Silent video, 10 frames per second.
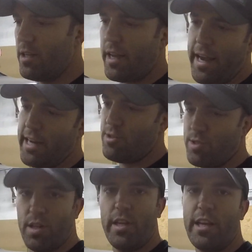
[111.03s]
Cage was
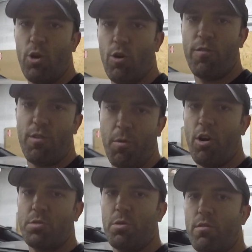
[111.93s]
illegal for
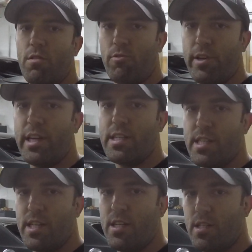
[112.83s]
multiple
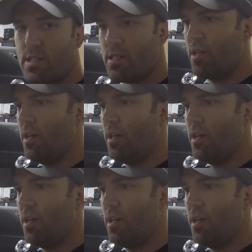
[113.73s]
reasons.